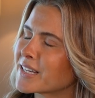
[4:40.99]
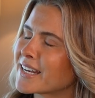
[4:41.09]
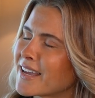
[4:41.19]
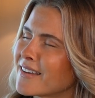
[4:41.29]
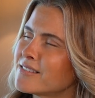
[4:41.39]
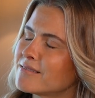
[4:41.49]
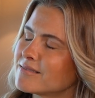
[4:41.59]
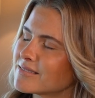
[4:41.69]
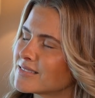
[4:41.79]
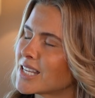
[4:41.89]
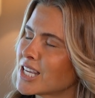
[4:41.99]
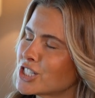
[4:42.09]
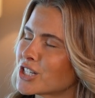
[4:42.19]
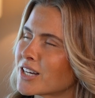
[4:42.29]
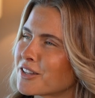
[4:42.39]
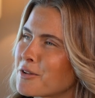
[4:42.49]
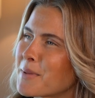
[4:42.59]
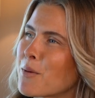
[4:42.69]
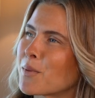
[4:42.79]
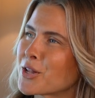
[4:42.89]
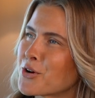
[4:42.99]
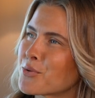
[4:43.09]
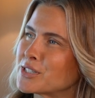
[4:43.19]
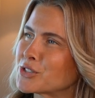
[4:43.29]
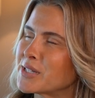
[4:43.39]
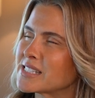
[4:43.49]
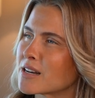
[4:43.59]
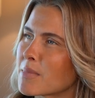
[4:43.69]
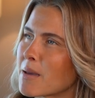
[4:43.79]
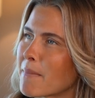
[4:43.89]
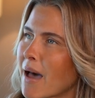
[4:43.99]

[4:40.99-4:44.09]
Can I tangent a little bit? What are your retreats going to be